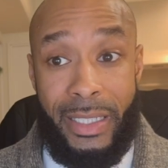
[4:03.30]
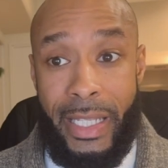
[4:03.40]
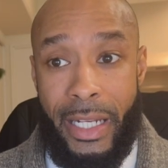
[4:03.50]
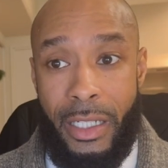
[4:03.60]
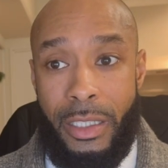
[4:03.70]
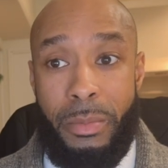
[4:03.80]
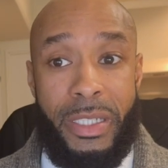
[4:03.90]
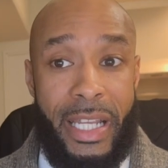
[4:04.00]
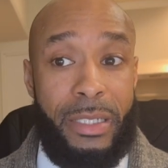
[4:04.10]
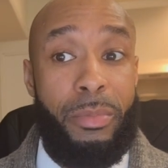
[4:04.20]
data to
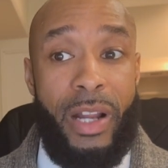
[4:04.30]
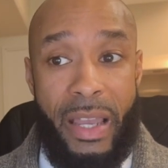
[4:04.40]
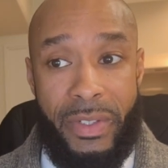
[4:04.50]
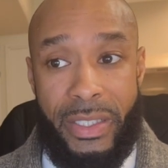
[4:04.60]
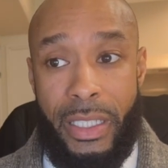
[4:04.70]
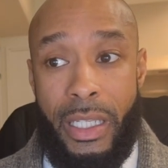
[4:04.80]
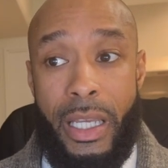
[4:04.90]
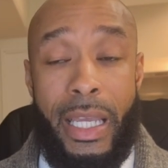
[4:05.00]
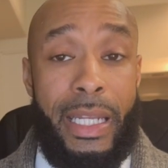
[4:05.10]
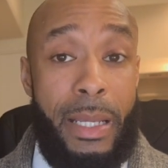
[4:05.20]
protect privacy
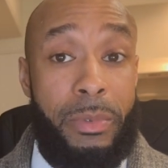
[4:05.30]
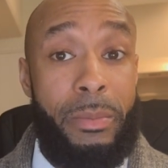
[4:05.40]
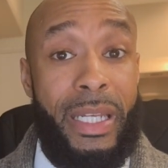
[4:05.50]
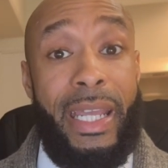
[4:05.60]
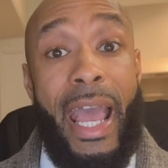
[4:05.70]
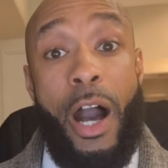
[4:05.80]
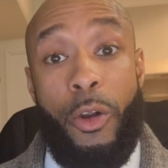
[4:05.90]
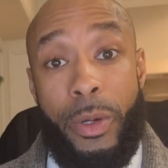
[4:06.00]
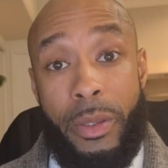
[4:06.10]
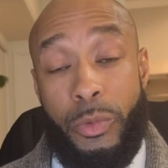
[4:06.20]
and implementing
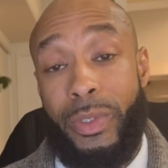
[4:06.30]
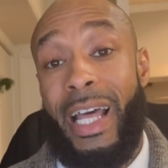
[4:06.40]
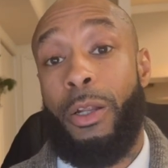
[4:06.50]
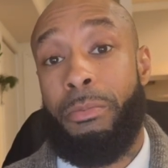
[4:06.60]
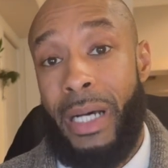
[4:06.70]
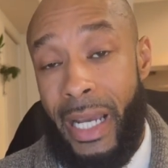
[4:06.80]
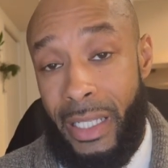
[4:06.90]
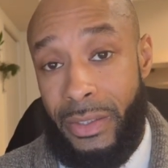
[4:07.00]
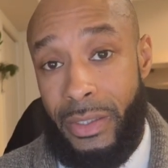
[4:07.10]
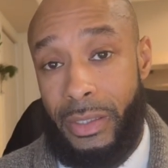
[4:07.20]
algorithms without
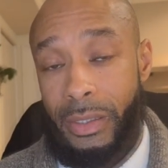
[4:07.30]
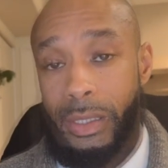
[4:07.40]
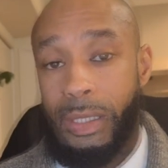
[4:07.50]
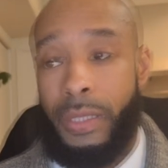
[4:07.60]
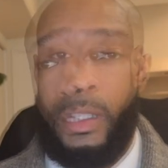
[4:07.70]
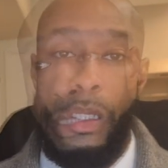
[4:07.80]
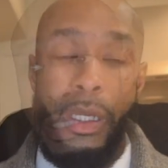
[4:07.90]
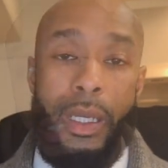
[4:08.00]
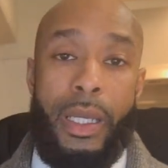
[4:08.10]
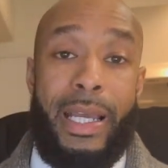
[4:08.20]
bias.
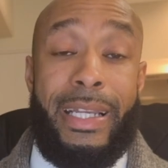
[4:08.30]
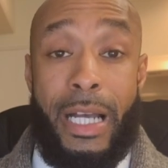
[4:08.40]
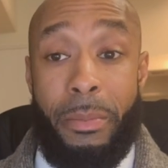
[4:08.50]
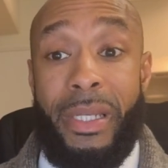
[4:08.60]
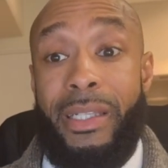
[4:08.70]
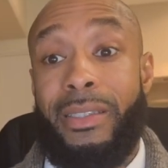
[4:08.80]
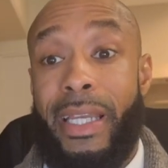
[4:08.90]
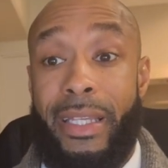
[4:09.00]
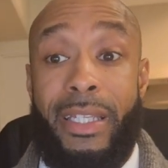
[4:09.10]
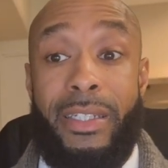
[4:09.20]
Companies
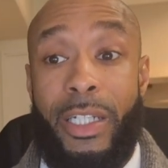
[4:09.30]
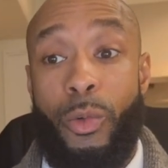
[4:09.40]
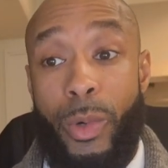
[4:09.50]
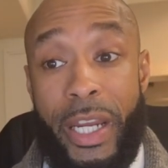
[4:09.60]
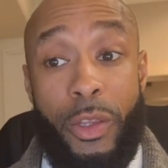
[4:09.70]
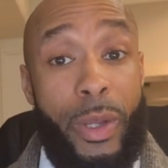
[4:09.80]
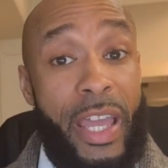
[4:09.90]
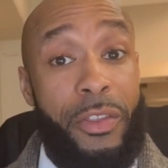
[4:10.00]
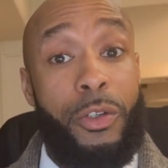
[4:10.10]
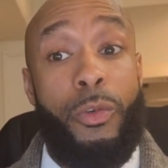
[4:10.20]
can conduct regular
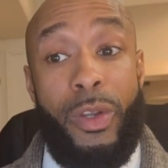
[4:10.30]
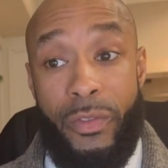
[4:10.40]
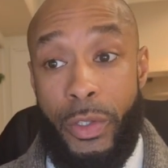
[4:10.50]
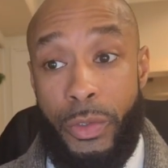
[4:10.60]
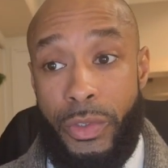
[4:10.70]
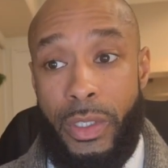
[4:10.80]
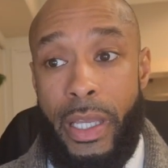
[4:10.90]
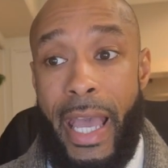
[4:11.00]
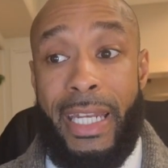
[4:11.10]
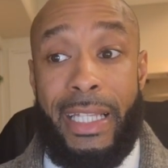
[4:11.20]
ethical reviews
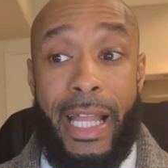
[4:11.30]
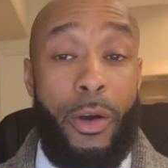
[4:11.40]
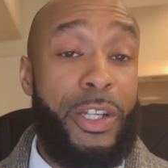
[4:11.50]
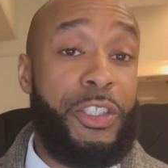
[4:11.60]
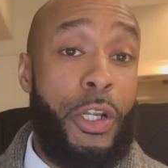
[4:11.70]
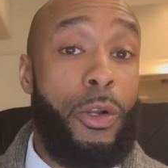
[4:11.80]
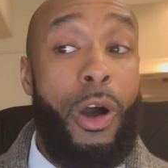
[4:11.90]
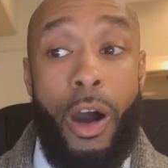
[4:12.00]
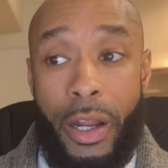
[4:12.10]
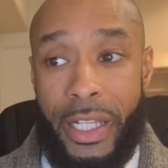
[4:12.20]
and allow external
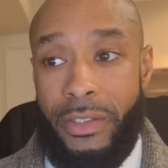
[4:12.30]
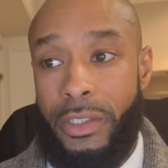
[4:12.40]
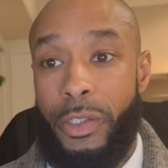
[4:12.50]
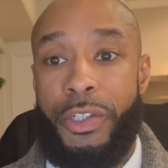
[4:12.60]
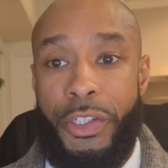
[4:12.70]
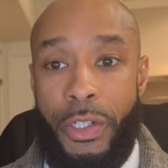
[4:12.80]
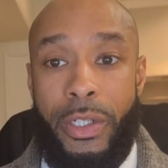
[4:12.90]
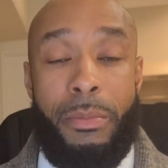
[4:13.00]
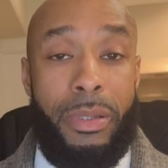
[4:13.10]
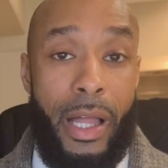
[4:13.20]
audits to ensure
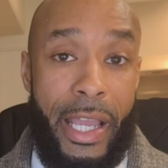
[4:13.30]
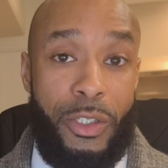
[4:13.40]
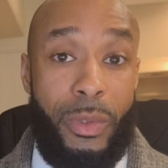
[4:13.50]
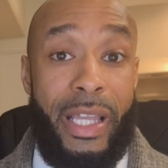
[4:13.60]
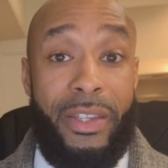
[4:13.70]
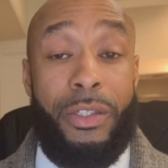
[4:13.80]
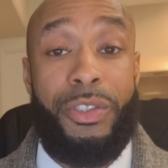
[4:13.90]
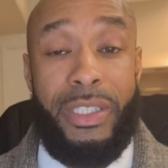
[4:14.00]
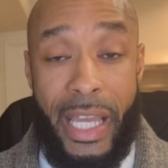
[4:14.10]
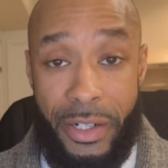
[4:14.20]
compliance with ethical
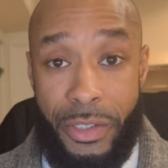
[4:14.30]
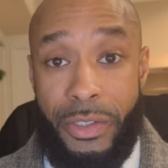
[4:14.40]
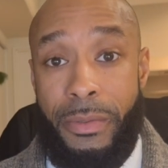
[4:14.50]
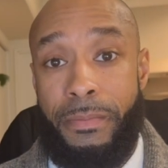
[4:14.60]
standards.